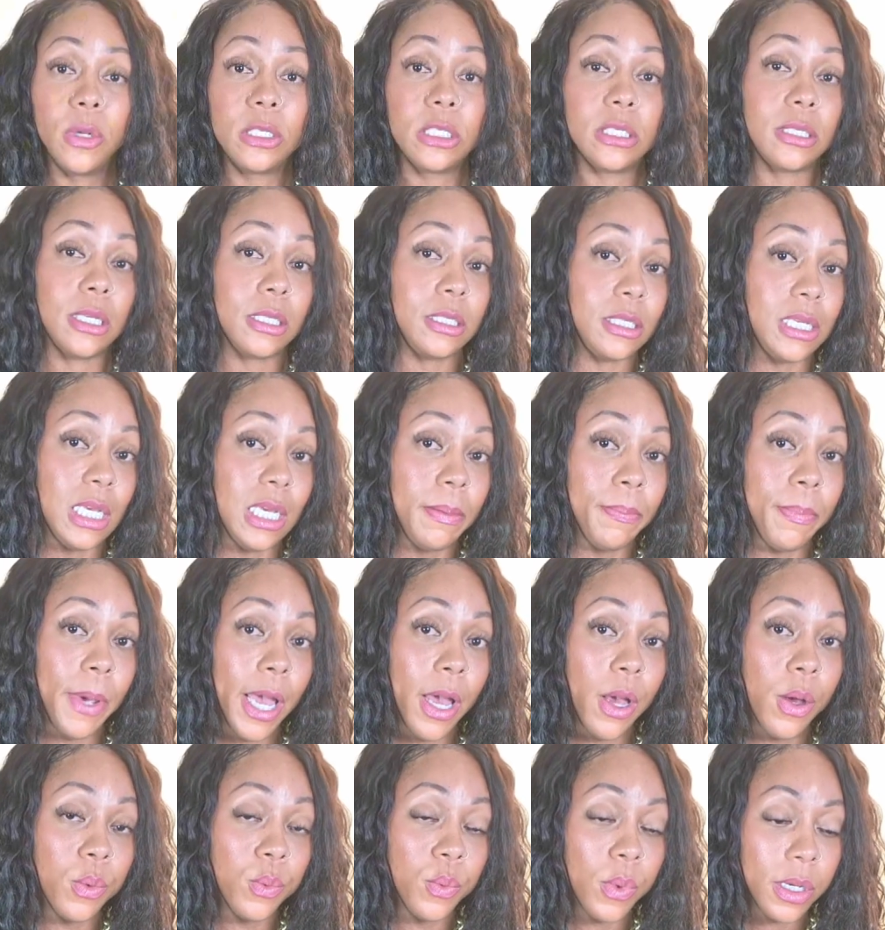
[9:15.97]
which is a
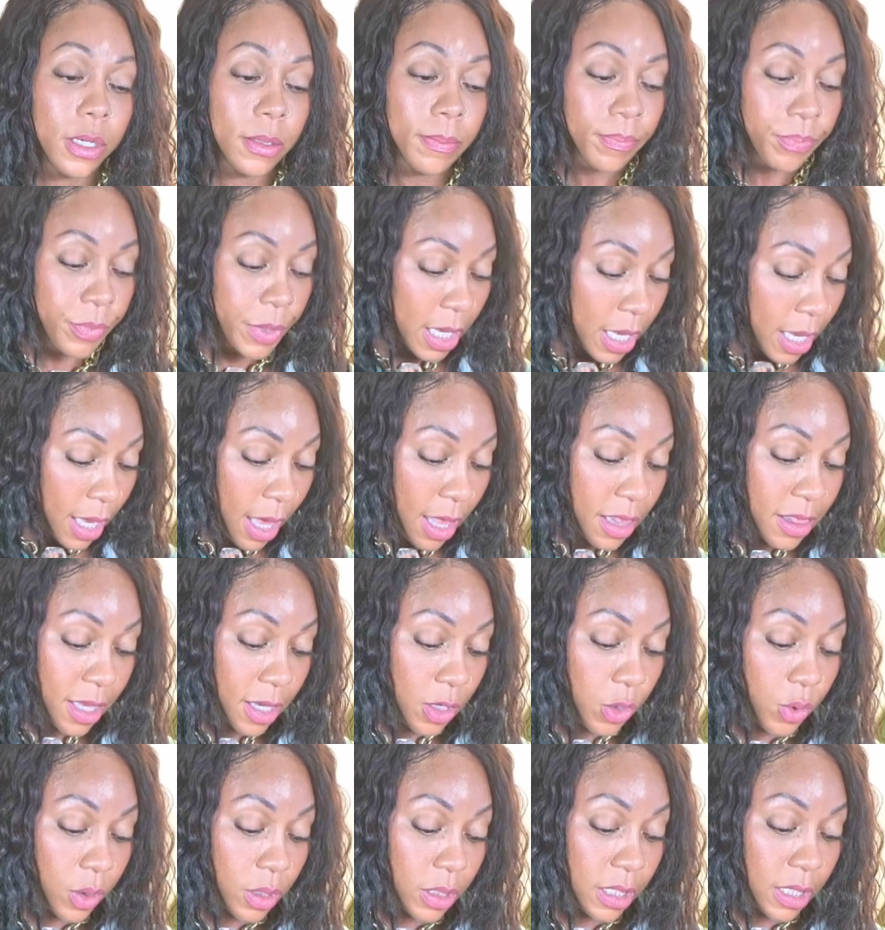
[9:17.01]
10-pound one. And
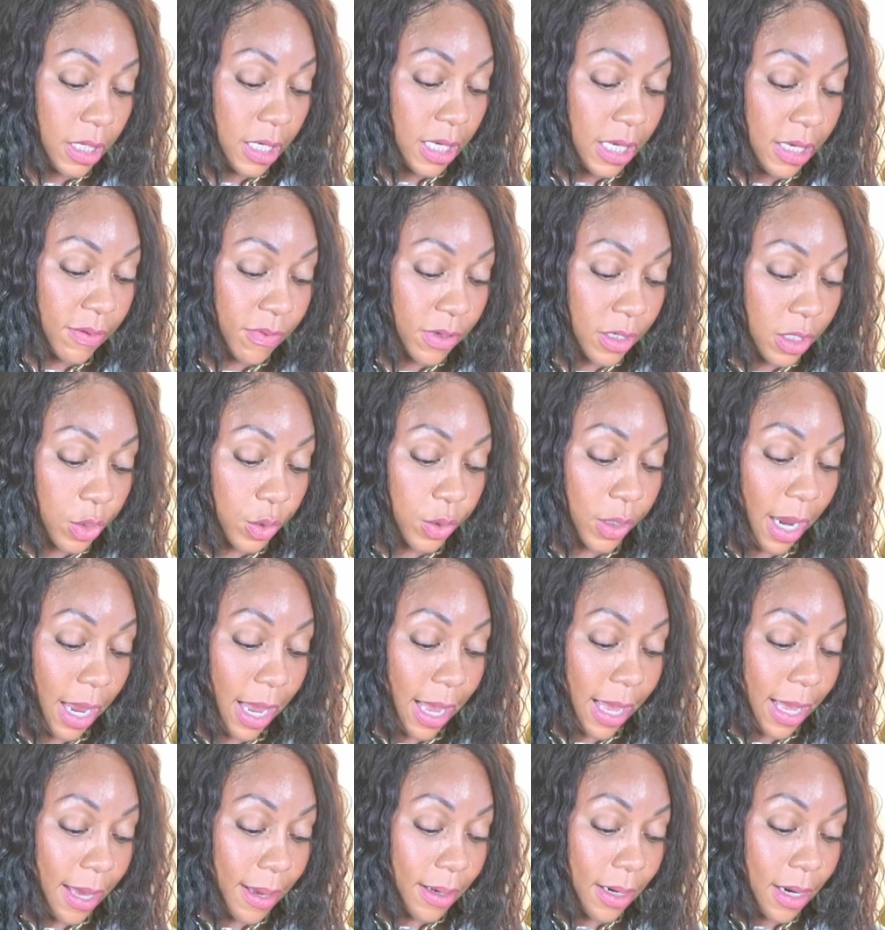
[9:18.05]
then you can even
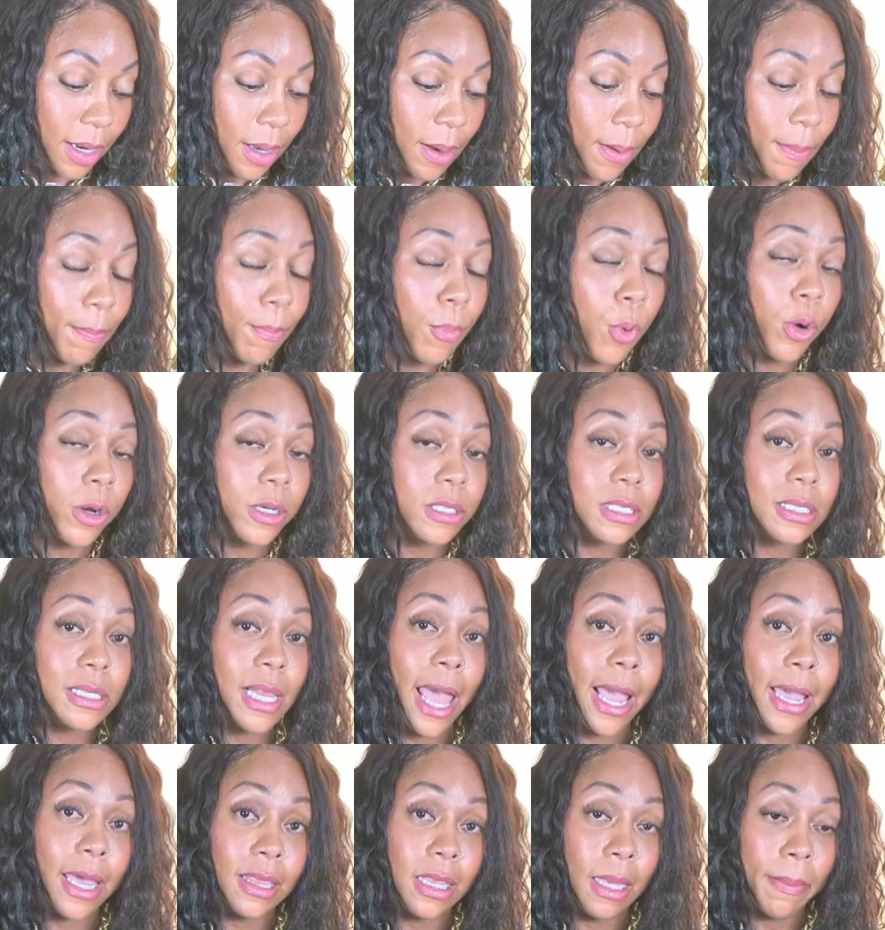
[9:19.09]
create more
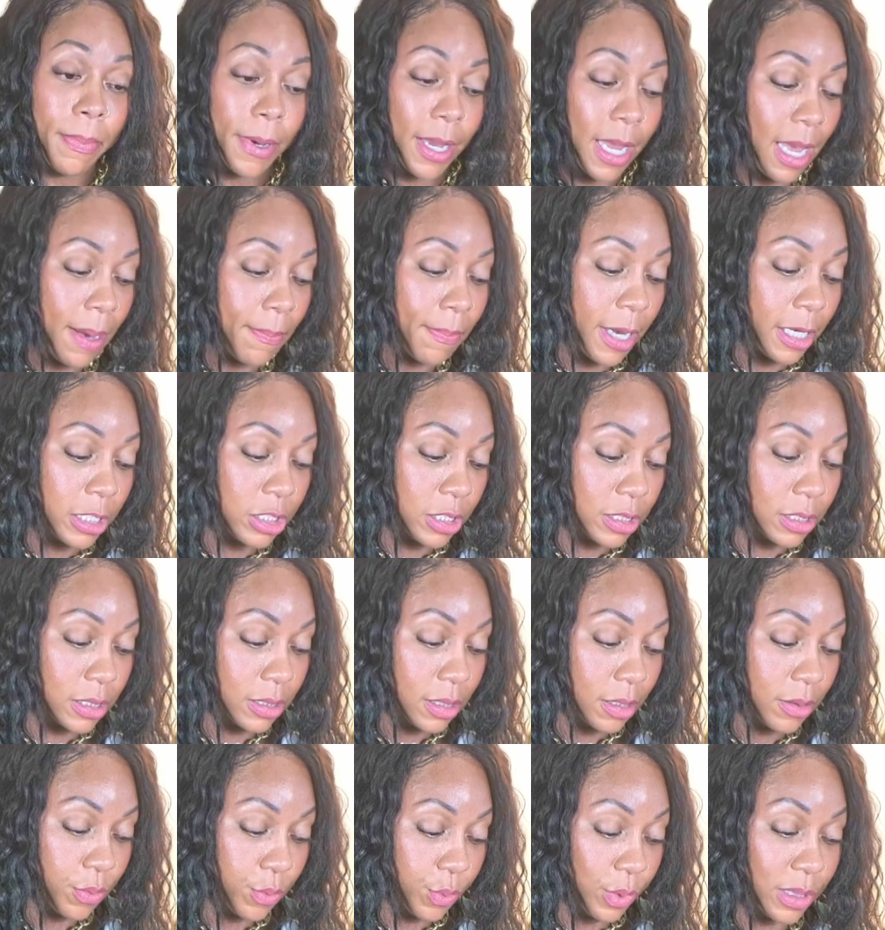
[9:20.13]
slack in the band by just
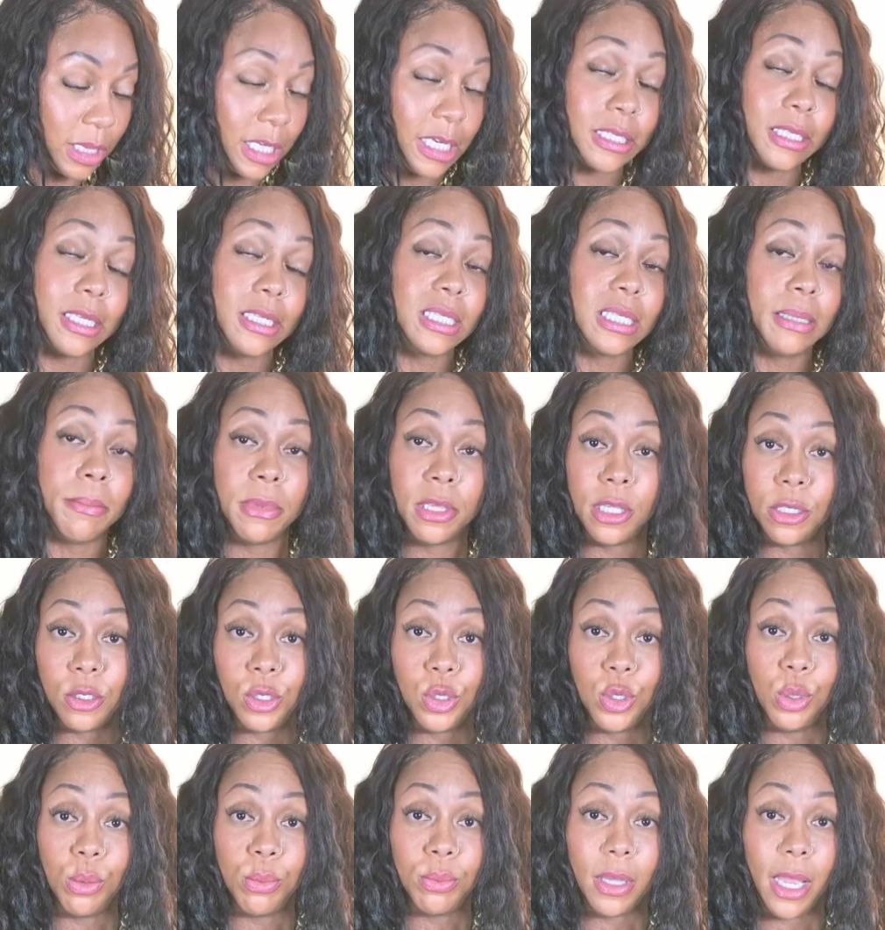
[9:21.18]
releasing some of the
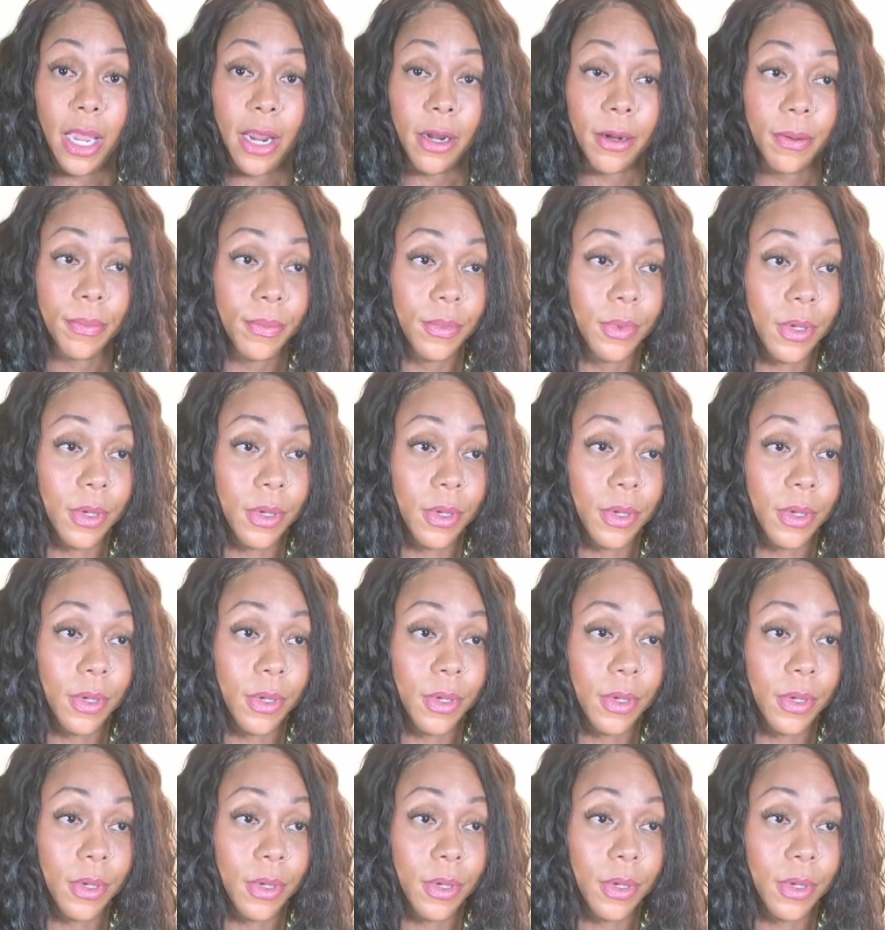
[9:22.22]
tube there,